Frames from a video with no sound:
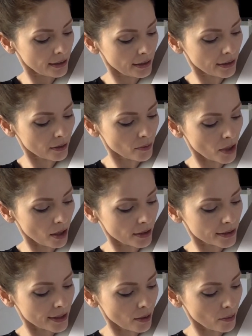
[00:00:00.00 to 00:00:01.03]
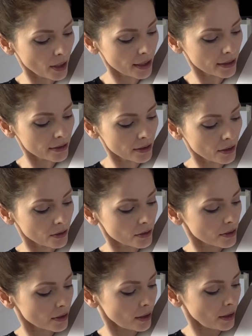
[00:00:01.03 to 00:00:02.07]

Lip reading: little marks down by its nose.